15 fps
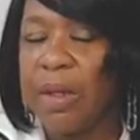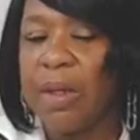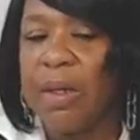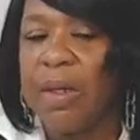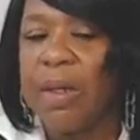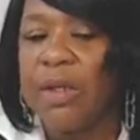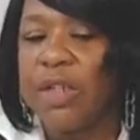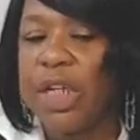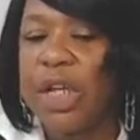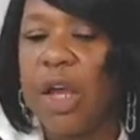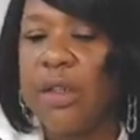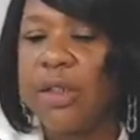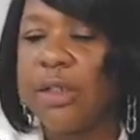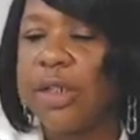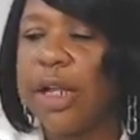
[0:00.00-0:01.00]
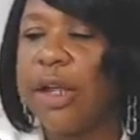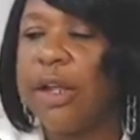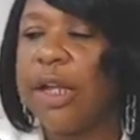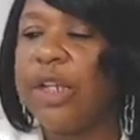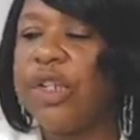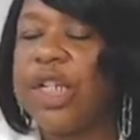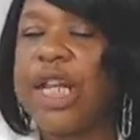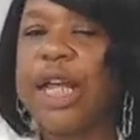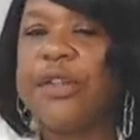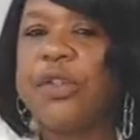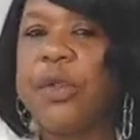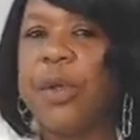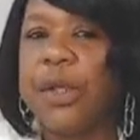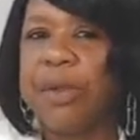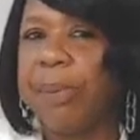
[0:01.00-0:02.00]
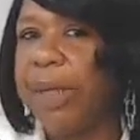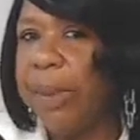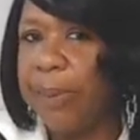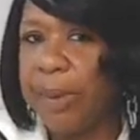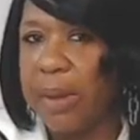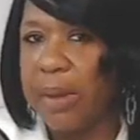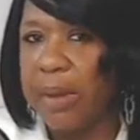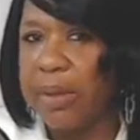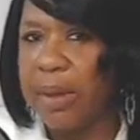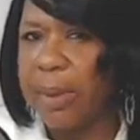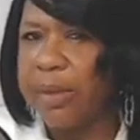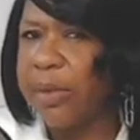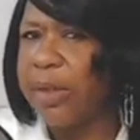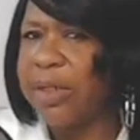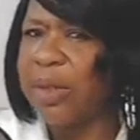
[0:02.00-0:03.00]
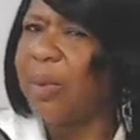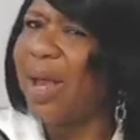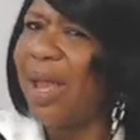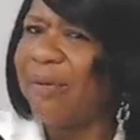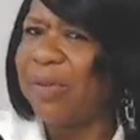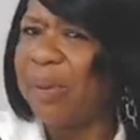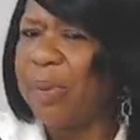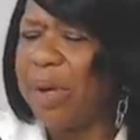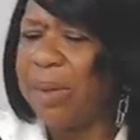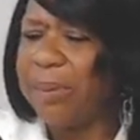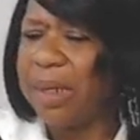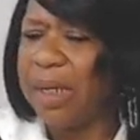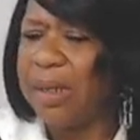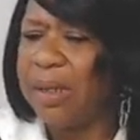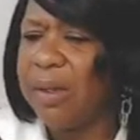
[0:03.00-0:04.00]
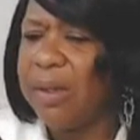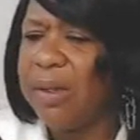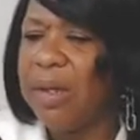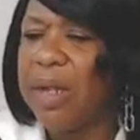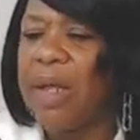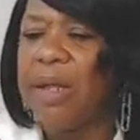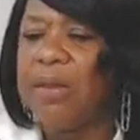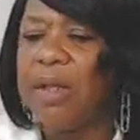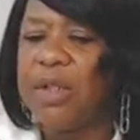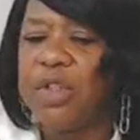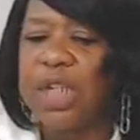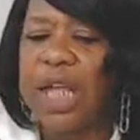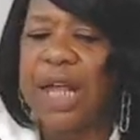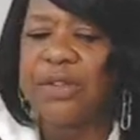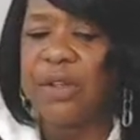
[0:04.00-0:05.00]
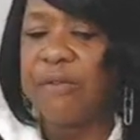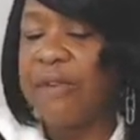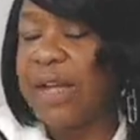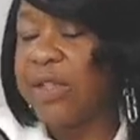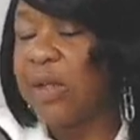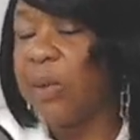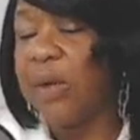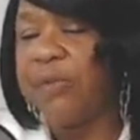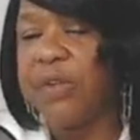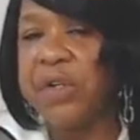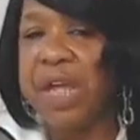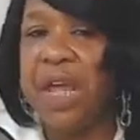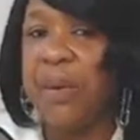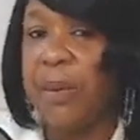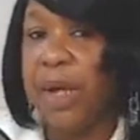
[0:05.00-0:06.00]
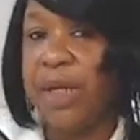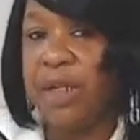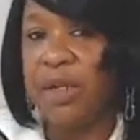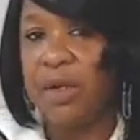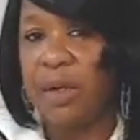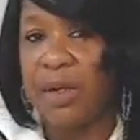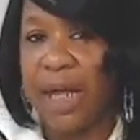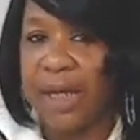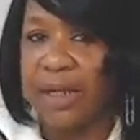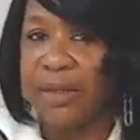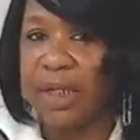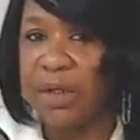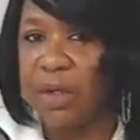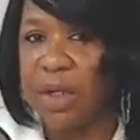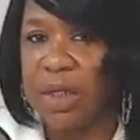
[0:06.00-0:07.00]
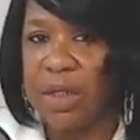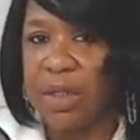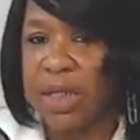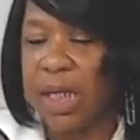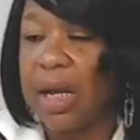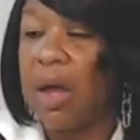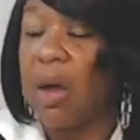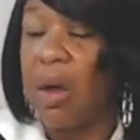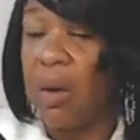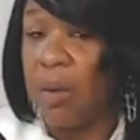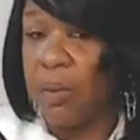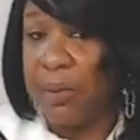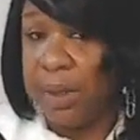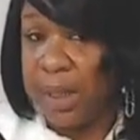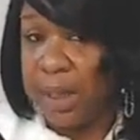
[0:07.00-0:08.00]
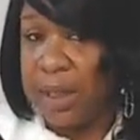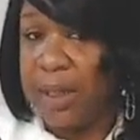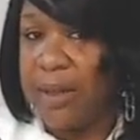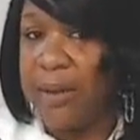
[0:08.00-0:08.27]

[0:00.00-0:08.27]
She goes in there and she takes 2 other people. And so my daughter said, well, I have an appointment. And she got so feisty. Well, if you can't wait and you don't like it, then you could just get out. Oh, really?